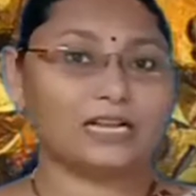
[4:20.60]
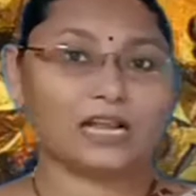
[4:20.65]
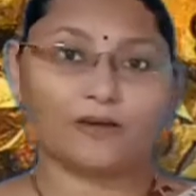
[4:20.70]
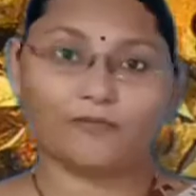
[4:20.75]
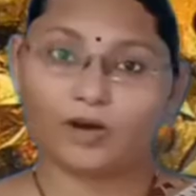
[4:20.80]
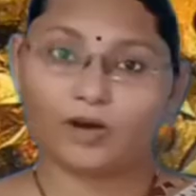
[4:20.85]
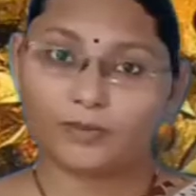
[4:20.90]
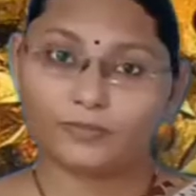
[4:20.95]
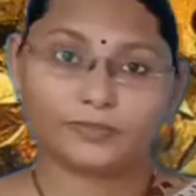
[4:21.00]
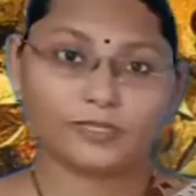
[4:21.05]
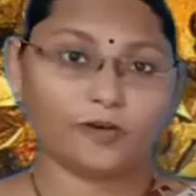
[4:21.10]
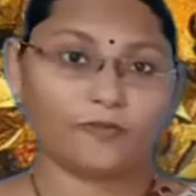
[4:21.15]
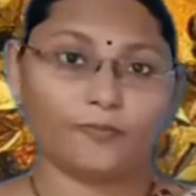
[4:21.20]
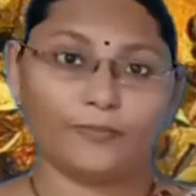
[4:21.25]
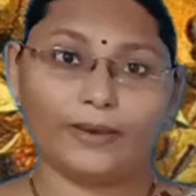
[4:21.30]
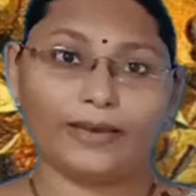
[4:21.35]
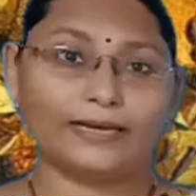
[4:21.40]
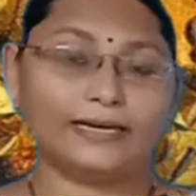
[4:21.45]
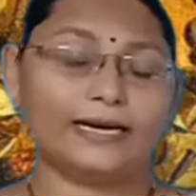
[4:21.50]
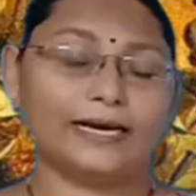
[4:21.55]
Nawabs of
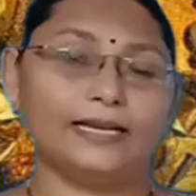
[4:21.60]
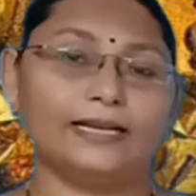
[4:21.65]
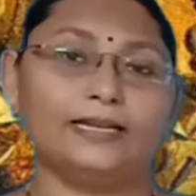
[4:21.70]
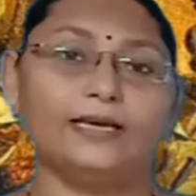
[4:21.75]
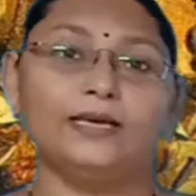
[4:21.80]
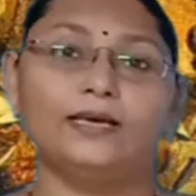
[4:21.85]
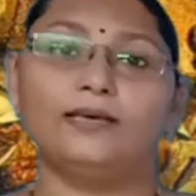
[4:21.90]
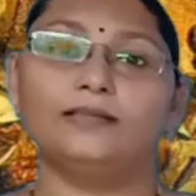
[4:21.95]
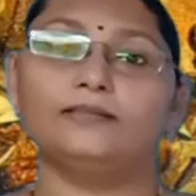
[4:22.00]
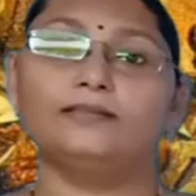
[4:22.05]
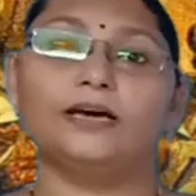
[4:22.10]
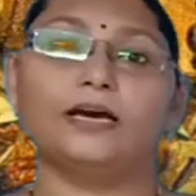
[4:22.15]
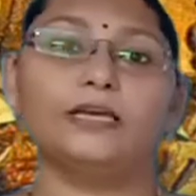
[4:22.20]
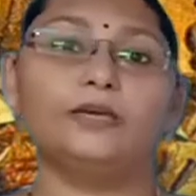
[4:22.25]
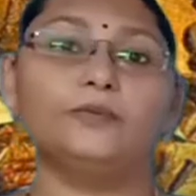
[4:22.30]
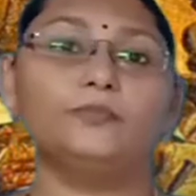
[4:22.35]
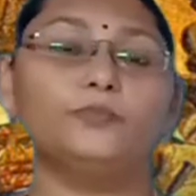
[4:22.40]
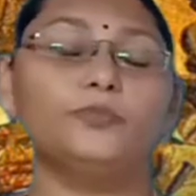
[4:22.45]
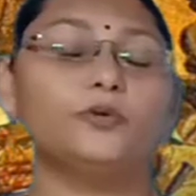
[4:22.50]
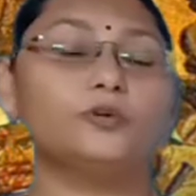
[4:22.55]
Bengal, the
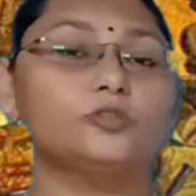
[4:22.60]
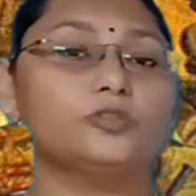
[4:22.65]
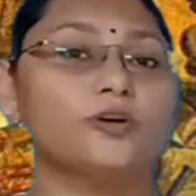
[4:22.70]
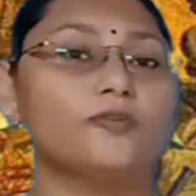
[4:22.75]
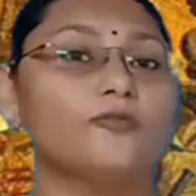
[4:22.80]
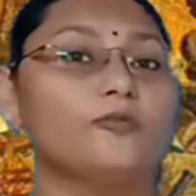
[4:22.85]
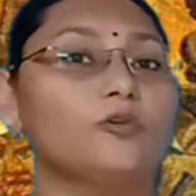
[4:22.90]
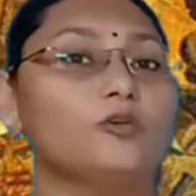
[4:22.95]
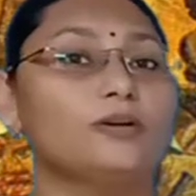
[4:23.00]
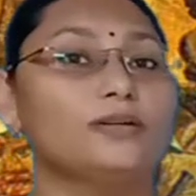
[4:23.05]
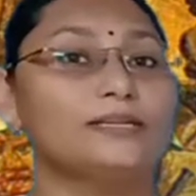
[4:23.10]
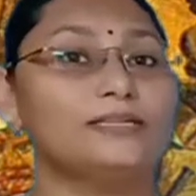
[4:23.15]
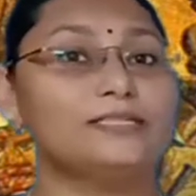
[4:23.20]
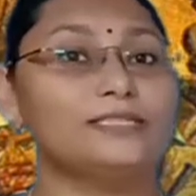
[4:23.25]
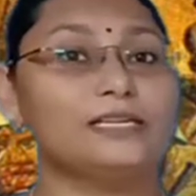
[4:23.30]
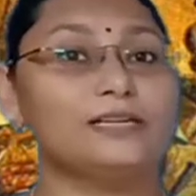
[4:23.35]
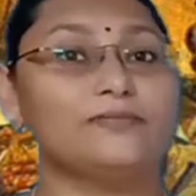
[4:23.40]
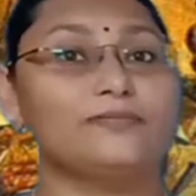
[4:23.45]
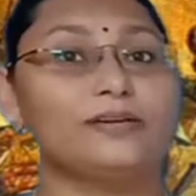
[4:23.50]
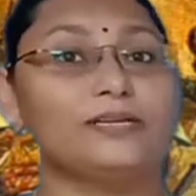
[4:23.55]
import of gold and
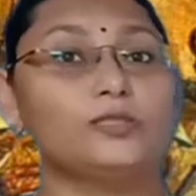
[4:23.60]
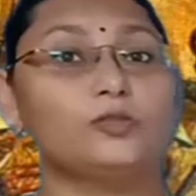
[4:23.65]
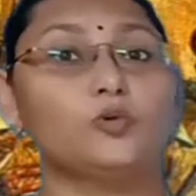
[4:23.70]
silver